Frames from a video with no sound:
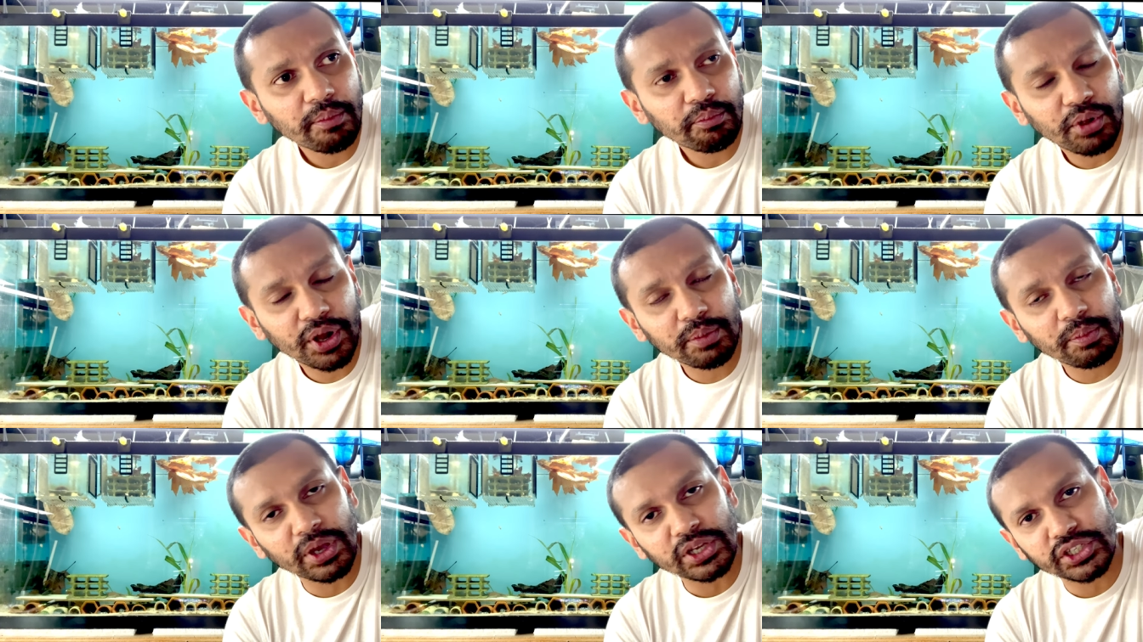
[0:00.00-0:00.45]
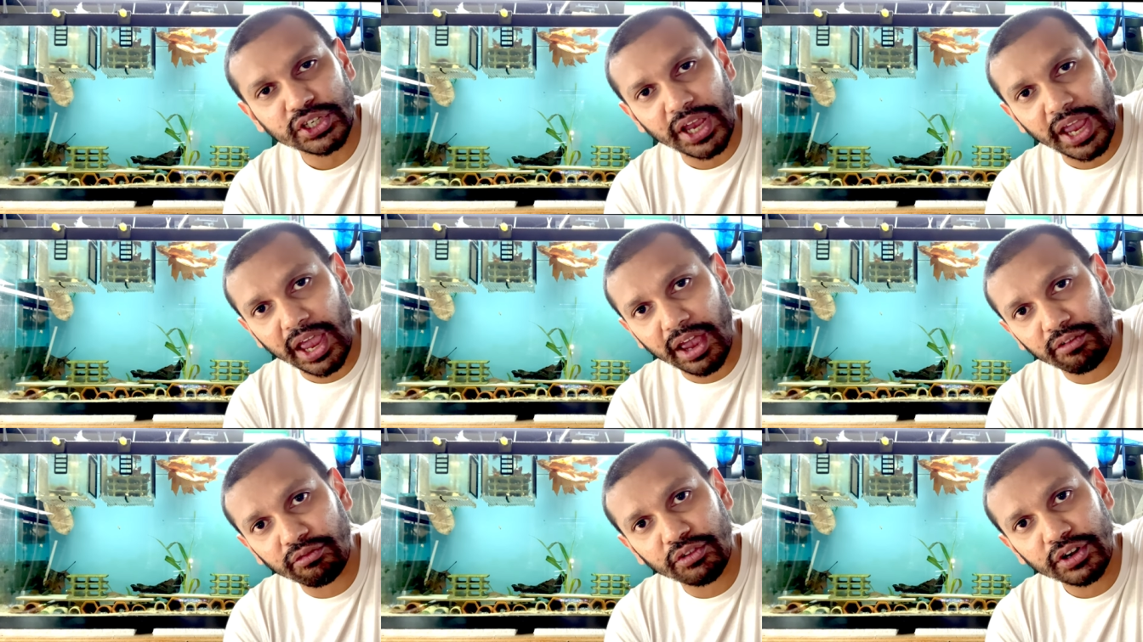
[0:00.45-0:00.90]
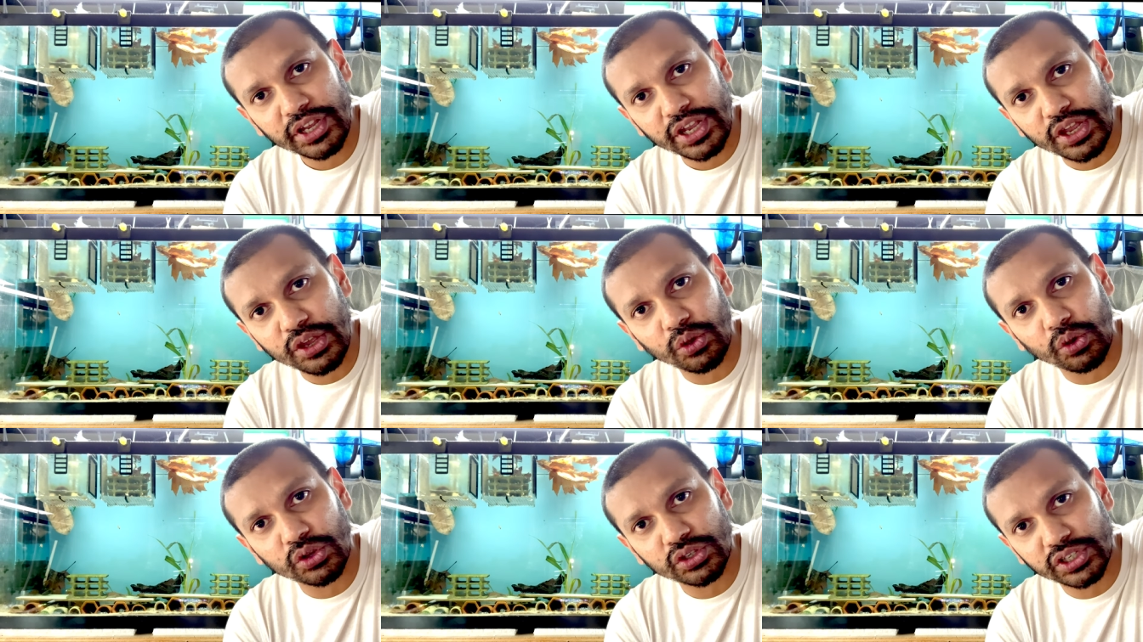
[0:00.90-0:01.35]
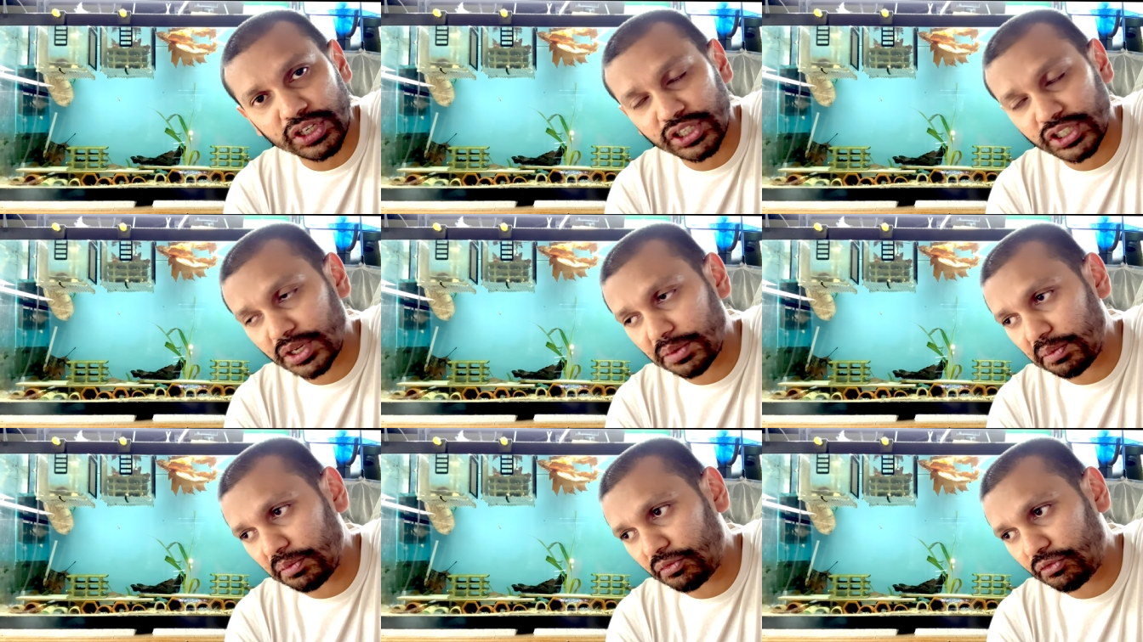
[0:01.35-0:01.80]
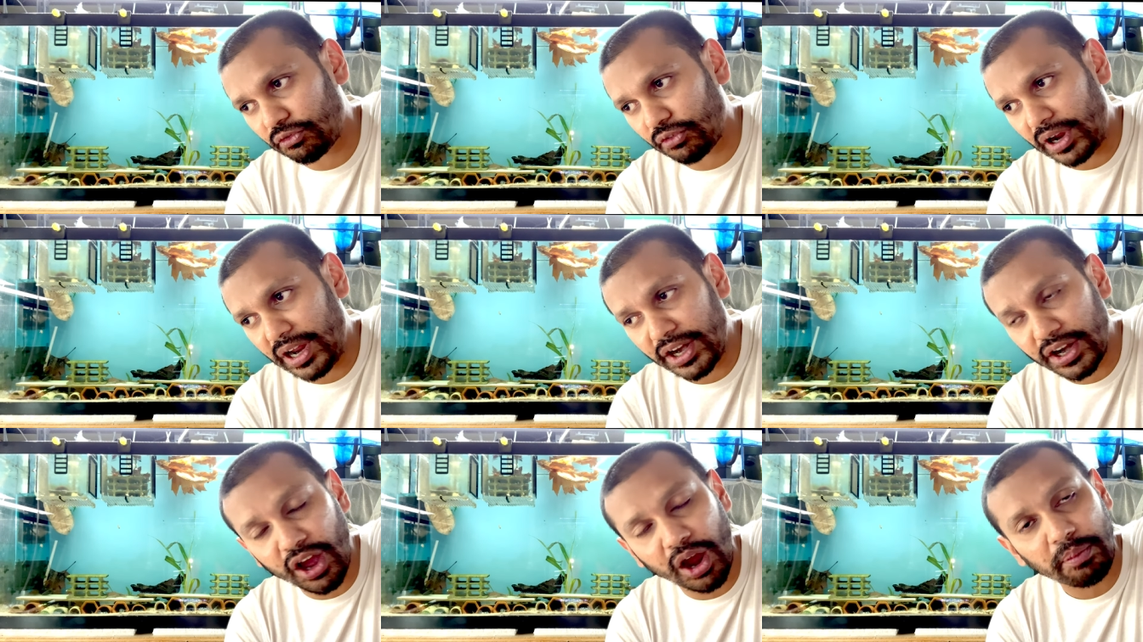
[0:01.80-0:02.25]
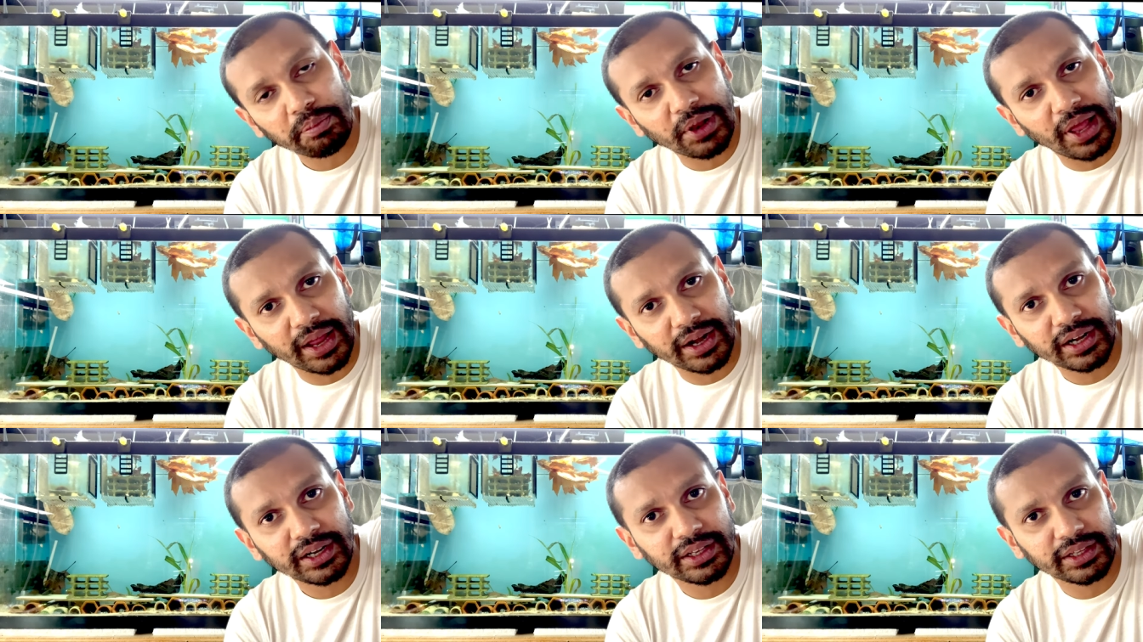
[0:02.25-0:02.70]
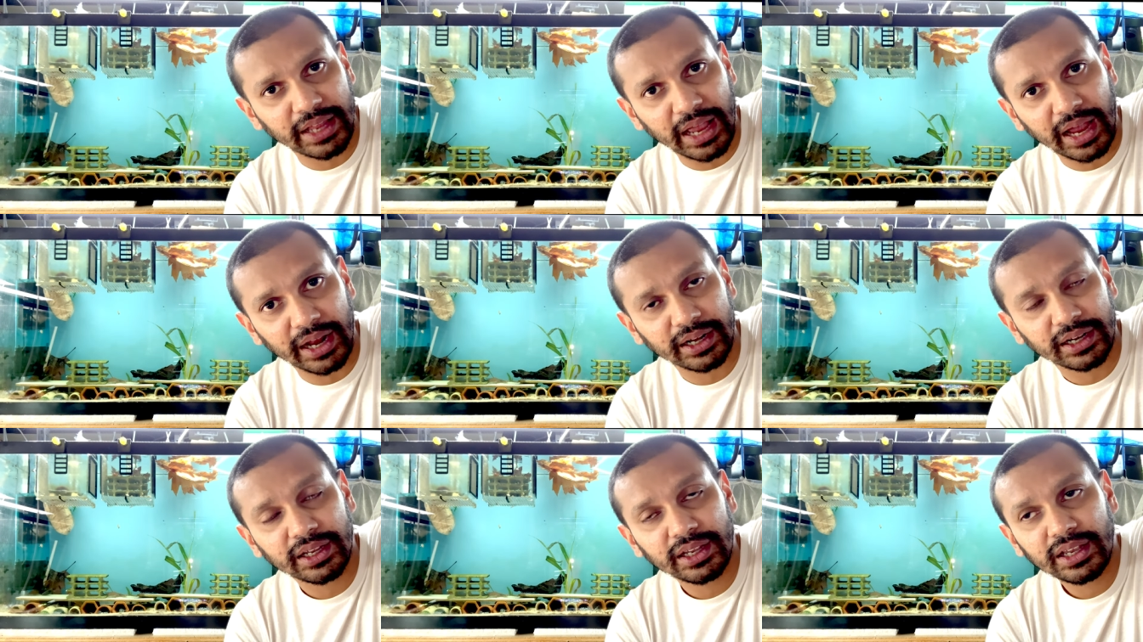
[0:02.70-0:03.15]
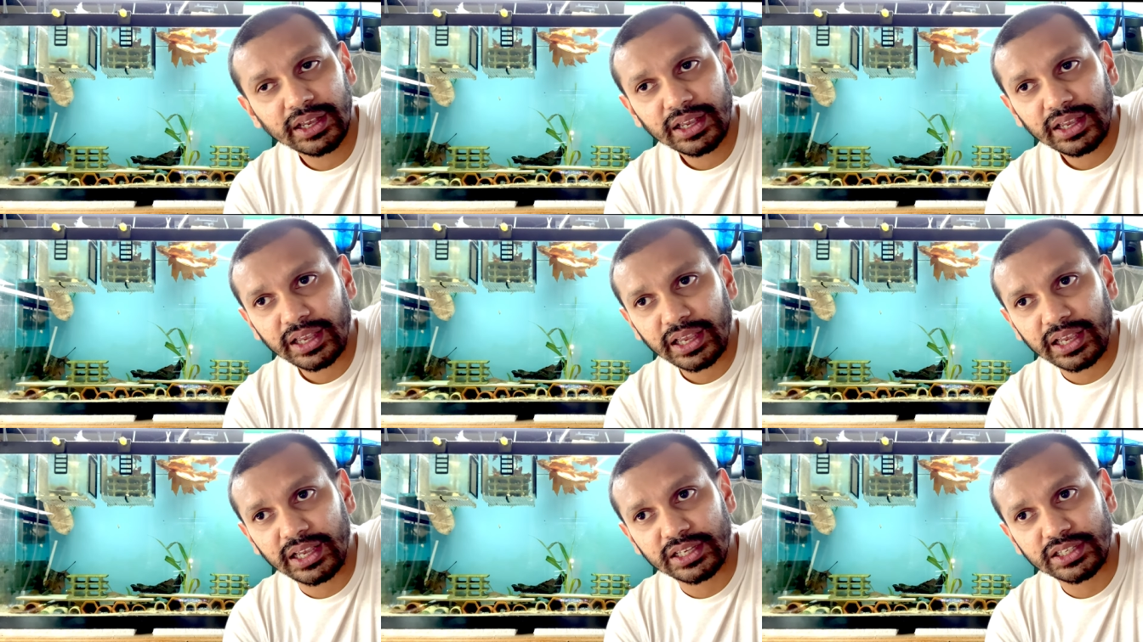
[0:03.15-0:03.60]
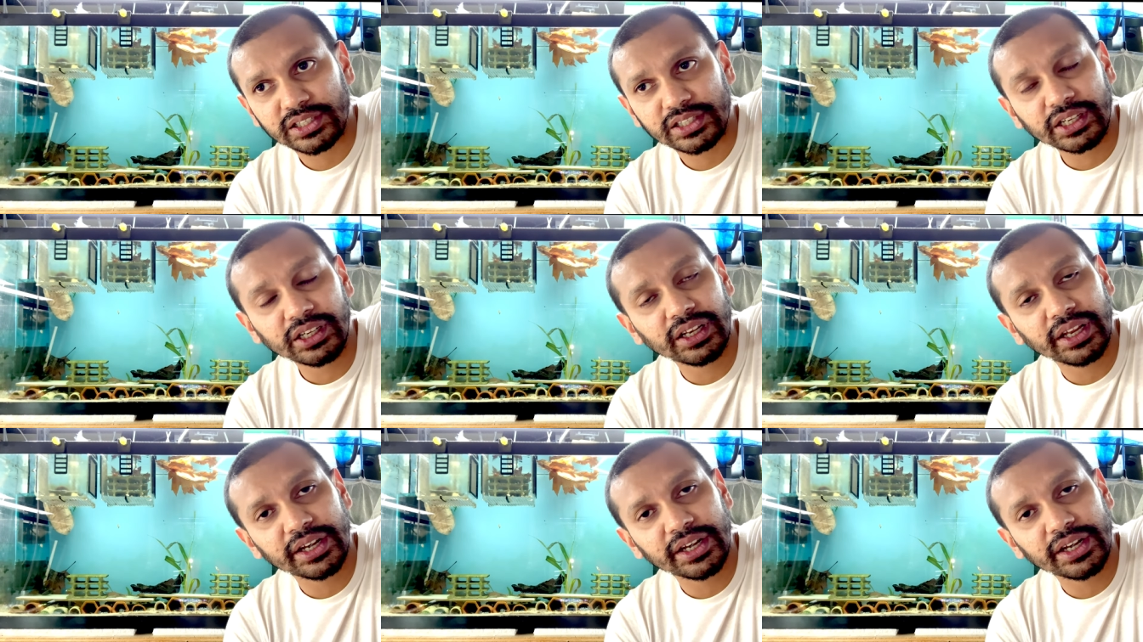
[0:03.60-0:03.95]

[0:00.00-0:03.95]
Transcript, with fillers: Pretty much every ecosystem in our planet that is still